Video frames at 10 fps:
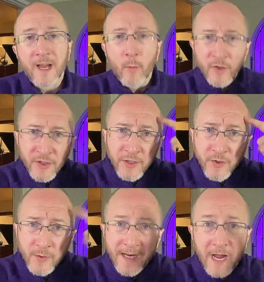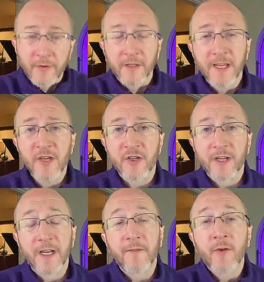I want you to do a
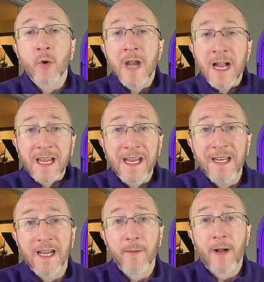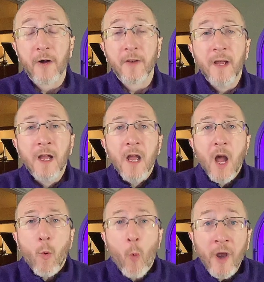calculation, and if you're not getting about
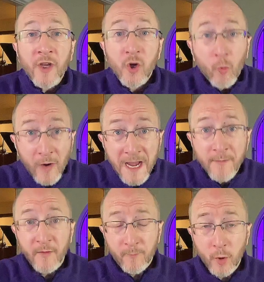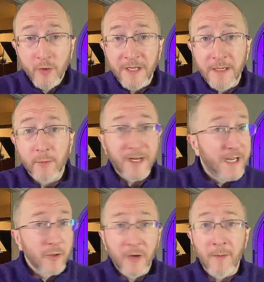1 gram of protein per
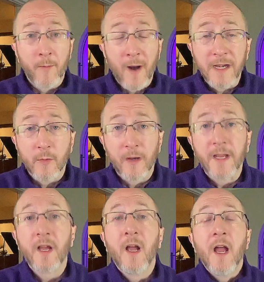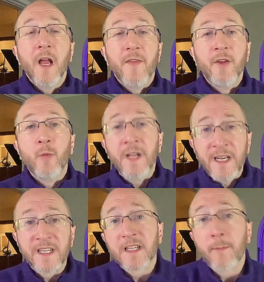kilogram of body weight, then we need
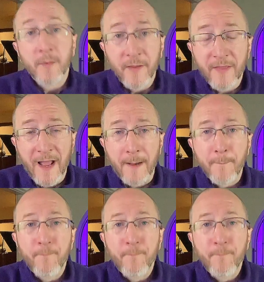to supplement that.